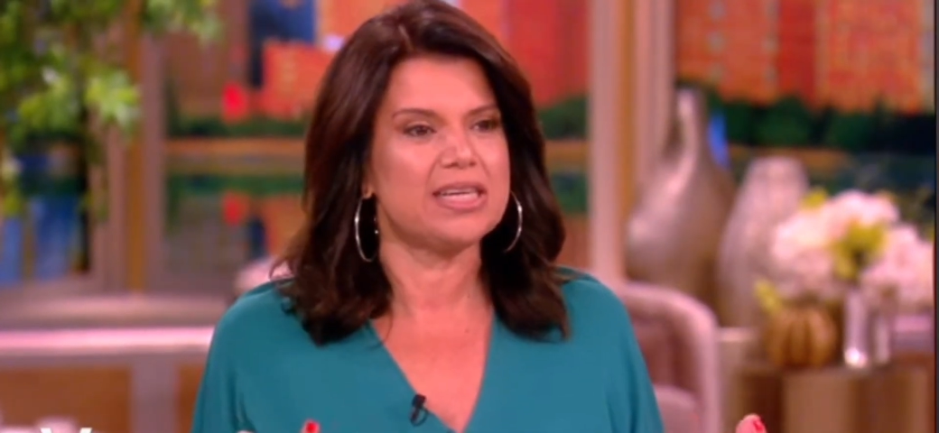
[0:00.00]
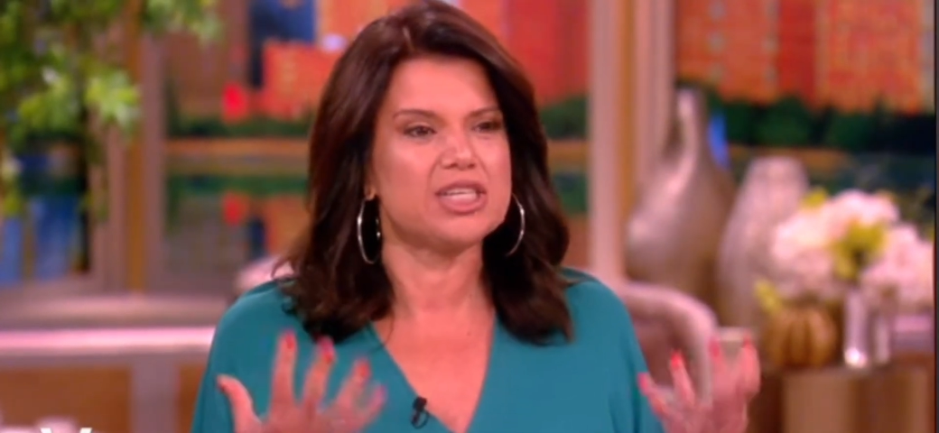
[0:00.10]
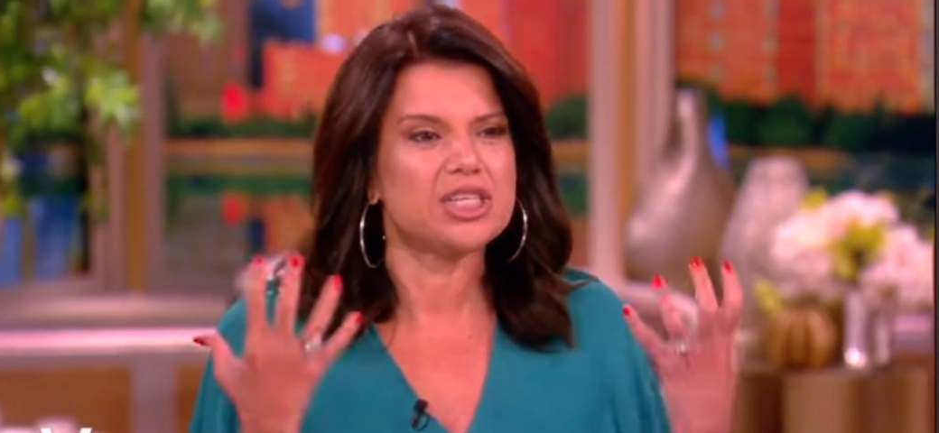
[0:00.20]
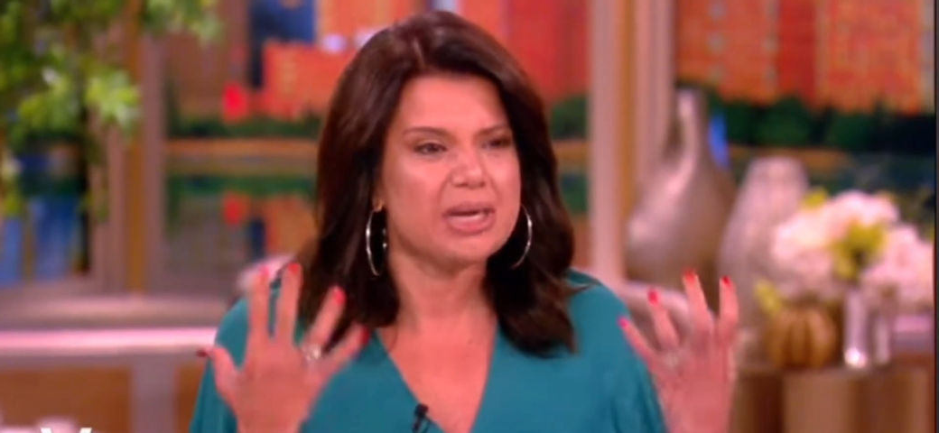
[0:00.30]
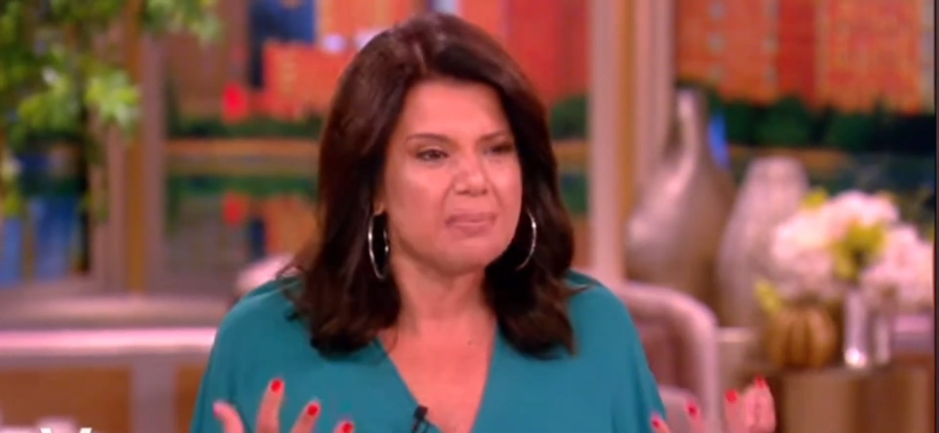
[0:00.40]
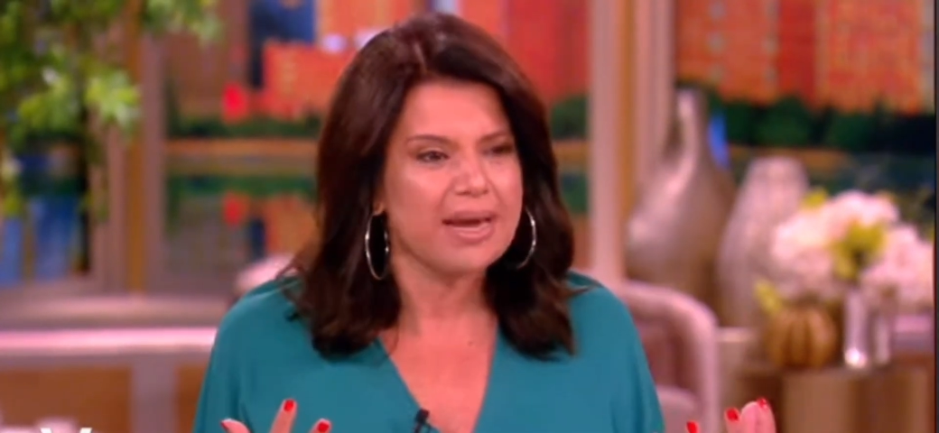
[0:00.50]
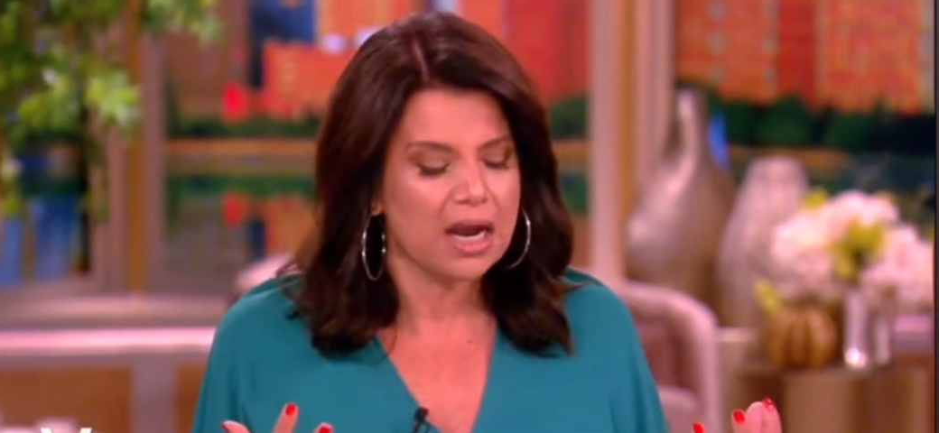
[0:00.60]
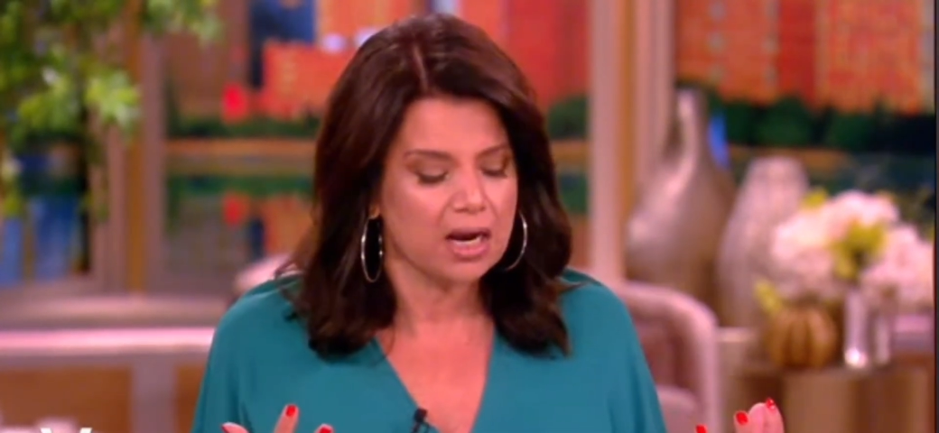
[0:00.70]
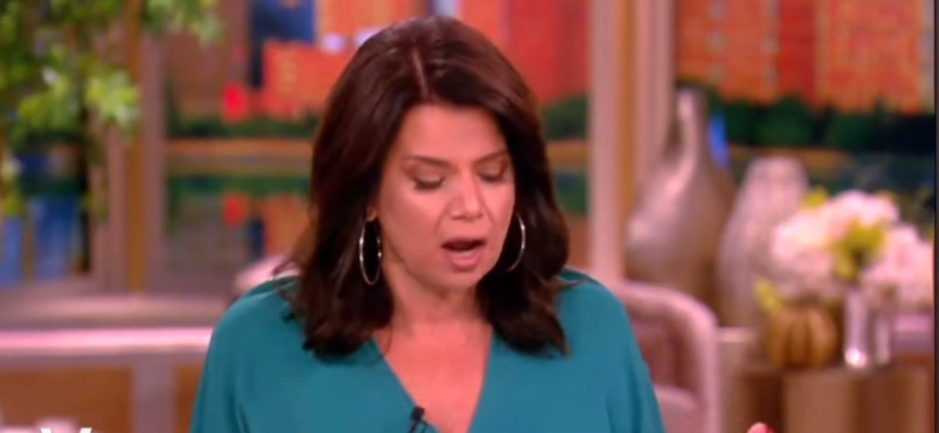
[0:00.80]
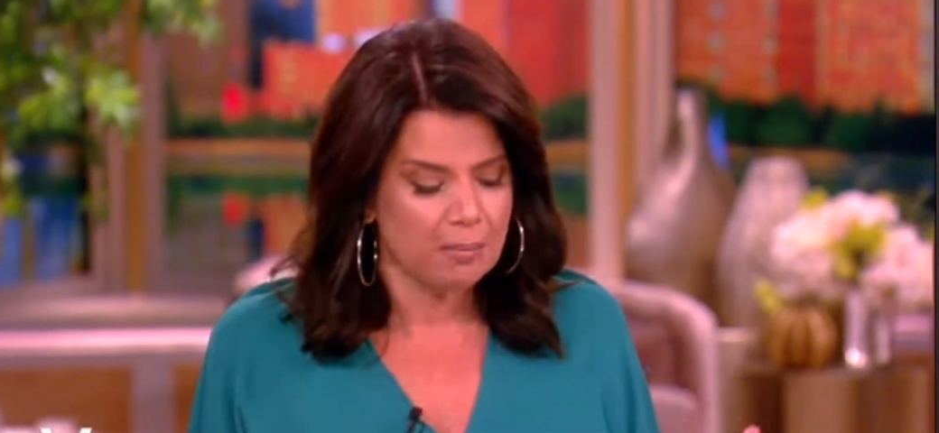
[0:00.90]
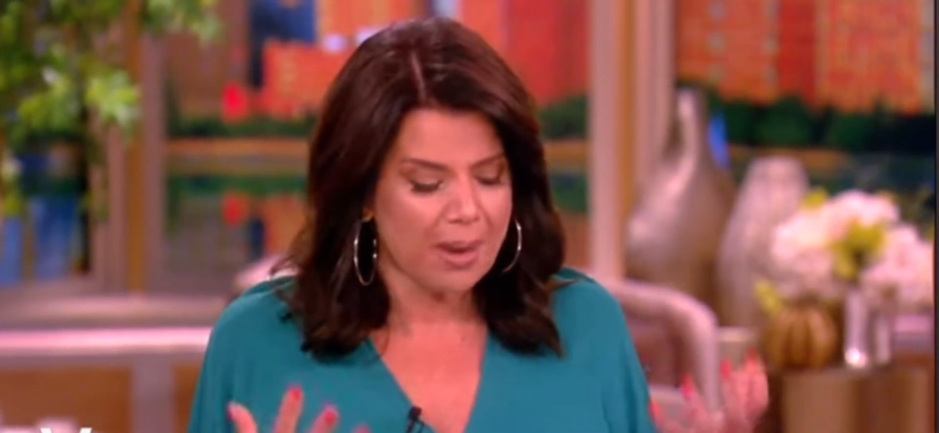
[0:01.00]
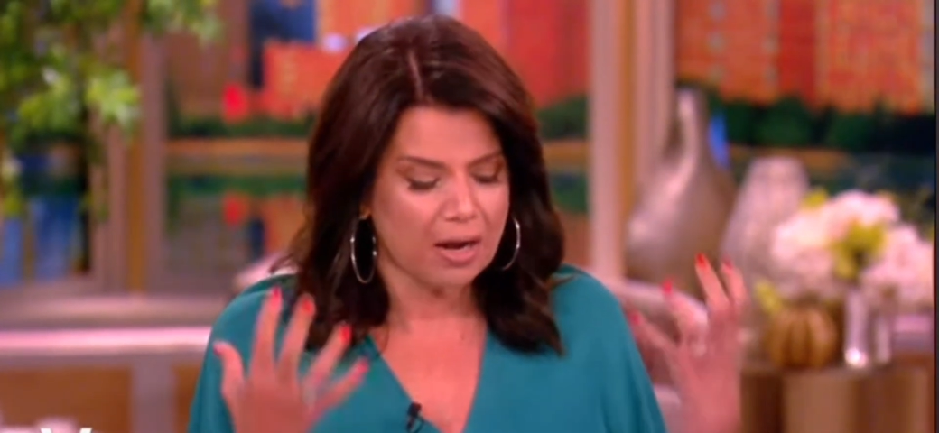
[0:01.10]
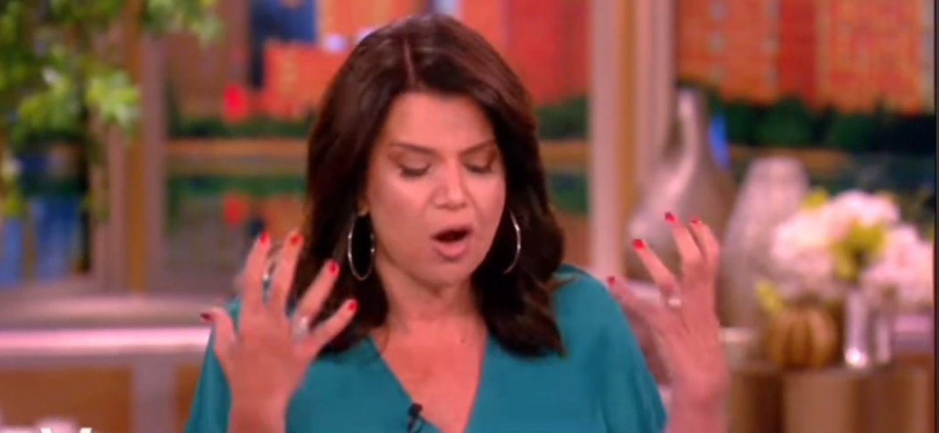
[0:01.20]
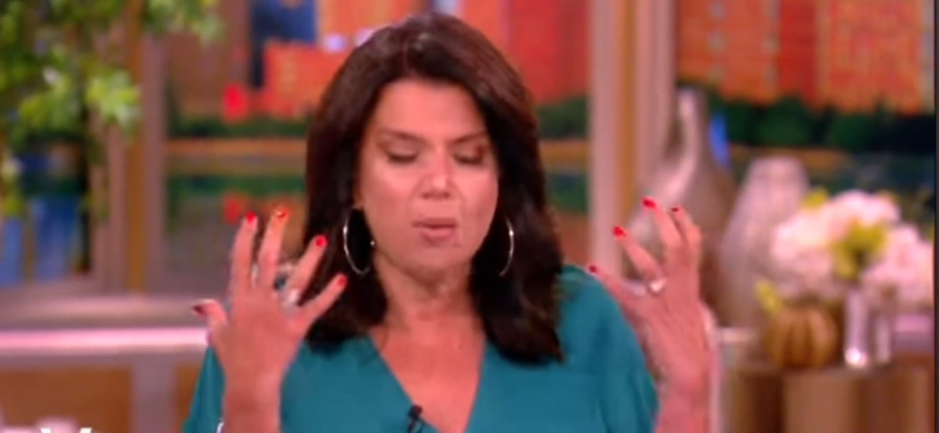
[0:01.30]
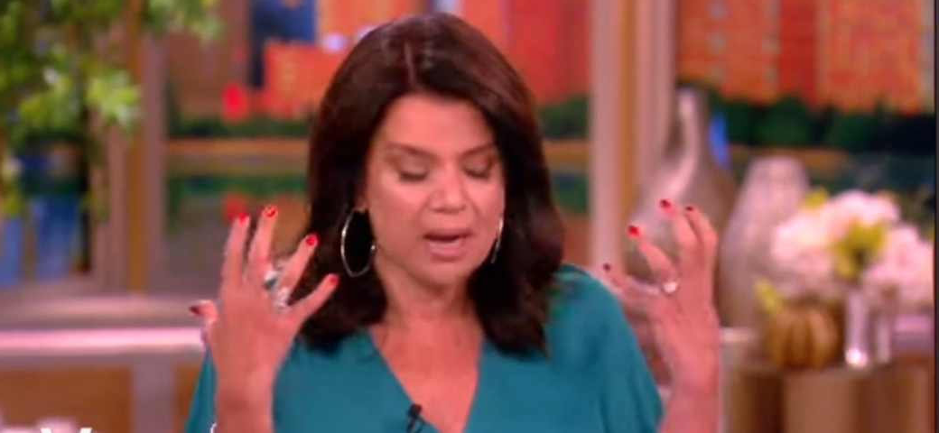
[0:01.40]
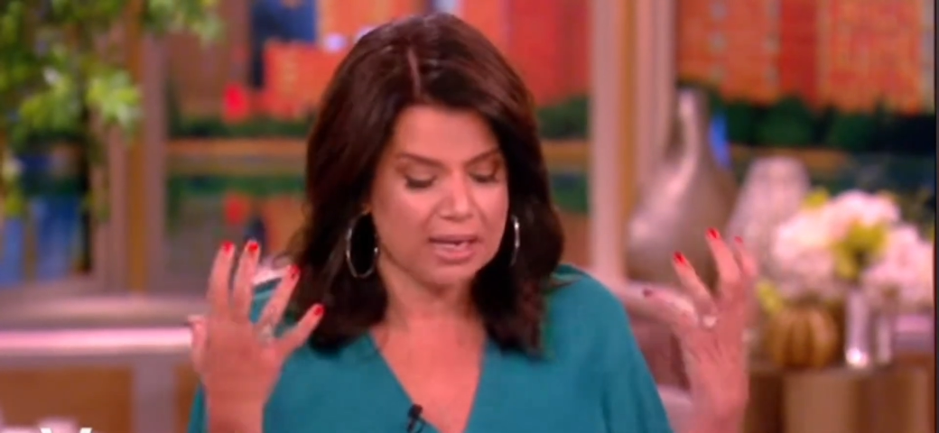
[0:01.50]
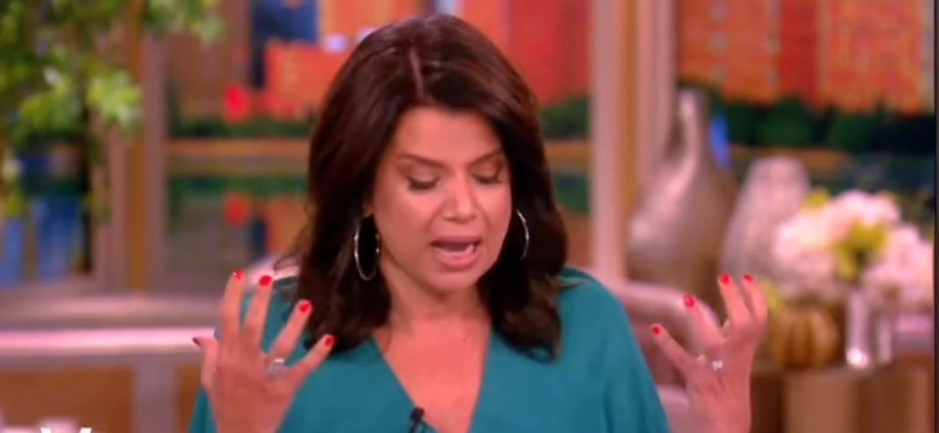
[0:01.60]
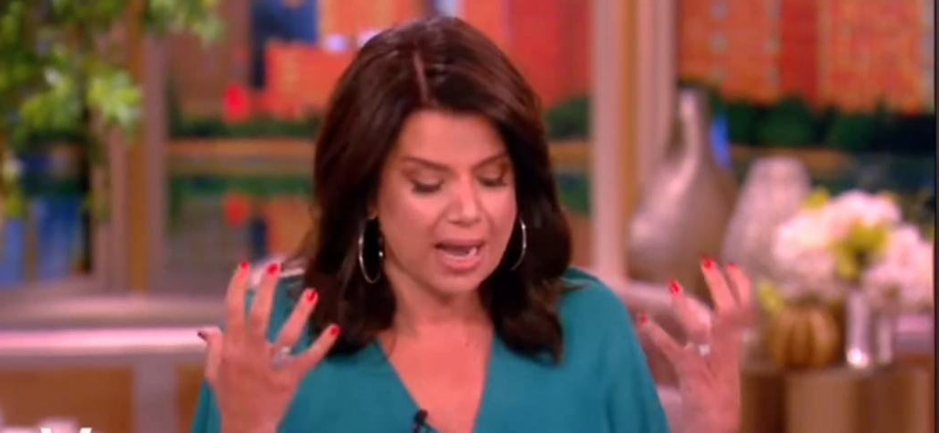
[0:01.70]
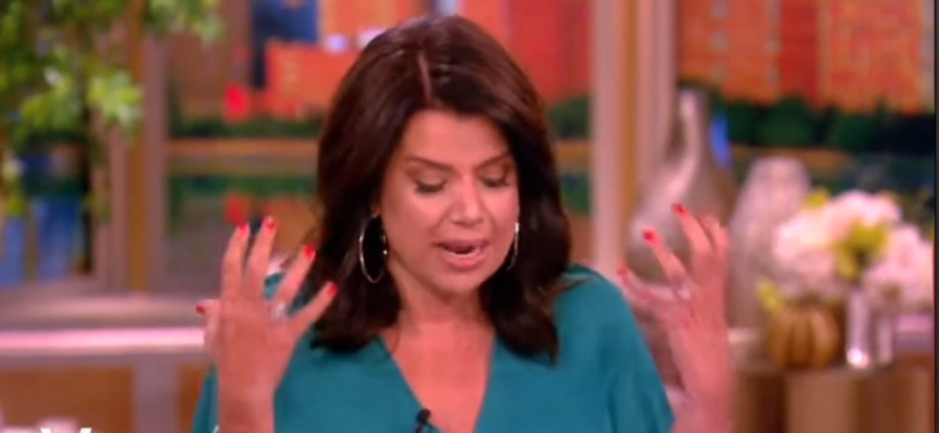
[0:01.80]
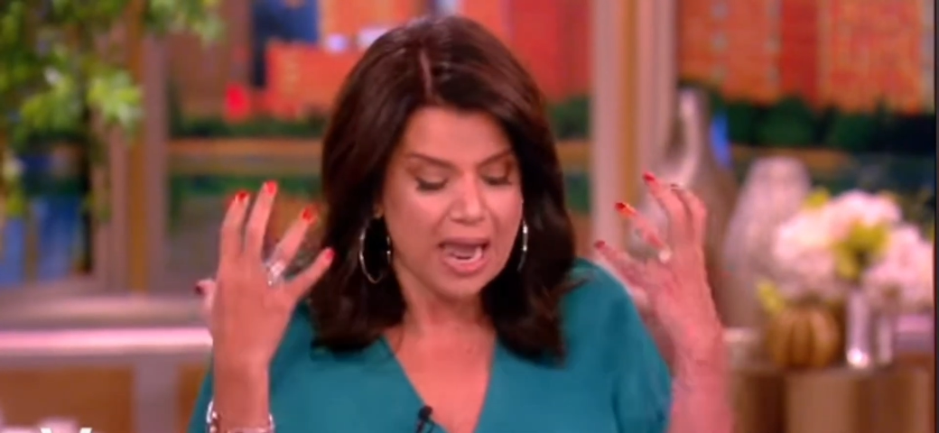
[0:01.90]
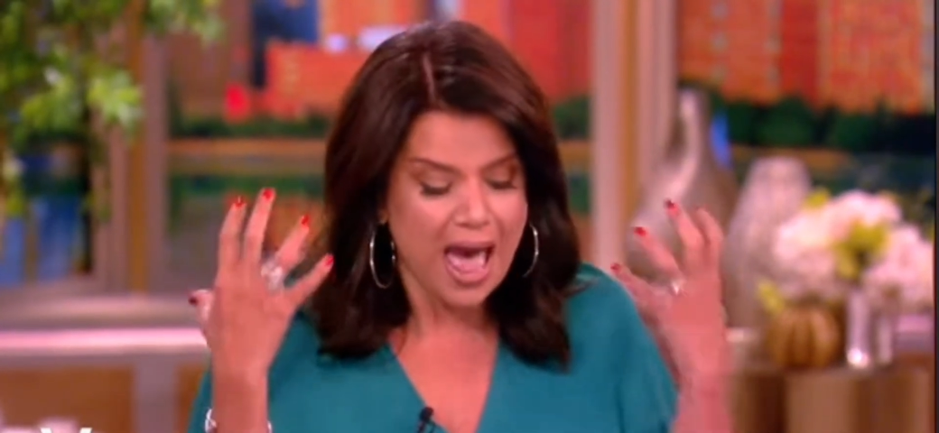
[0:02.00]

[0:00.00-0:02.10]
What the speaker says: and she made a comeback. Oh, my God.